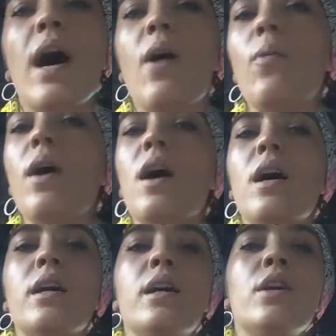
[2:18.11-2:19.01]
I
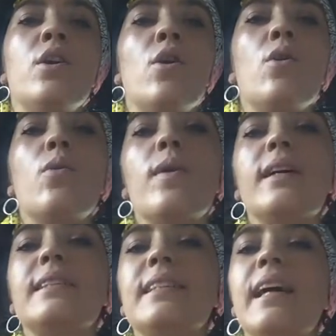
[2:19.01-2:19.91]
wanna know what